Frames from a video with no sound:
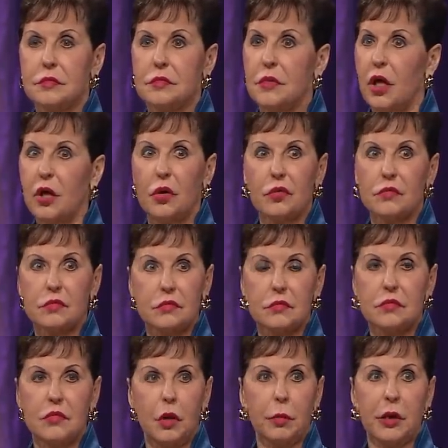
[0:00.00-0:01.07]
No?
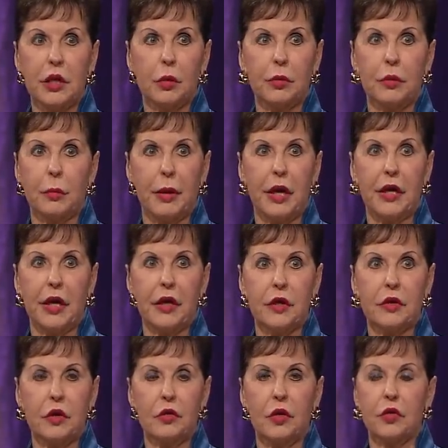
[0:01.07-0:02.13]
Nobody here with a bad
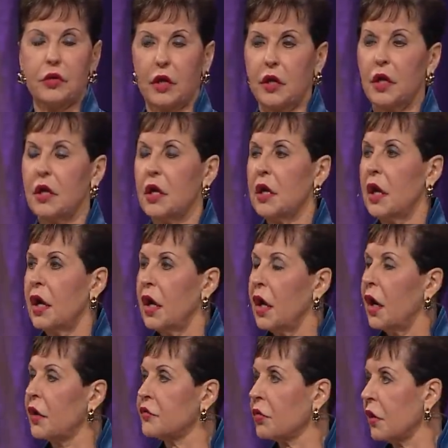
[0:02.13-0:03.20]
attitude? Okay.
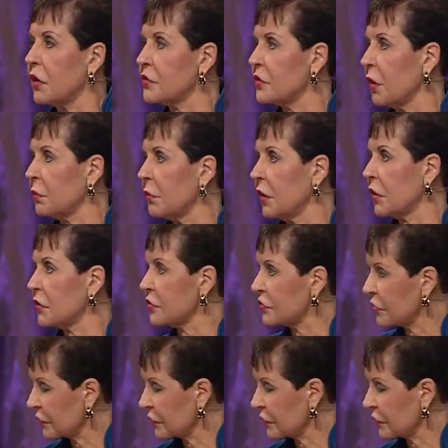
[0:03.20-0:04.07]
I'll try something else.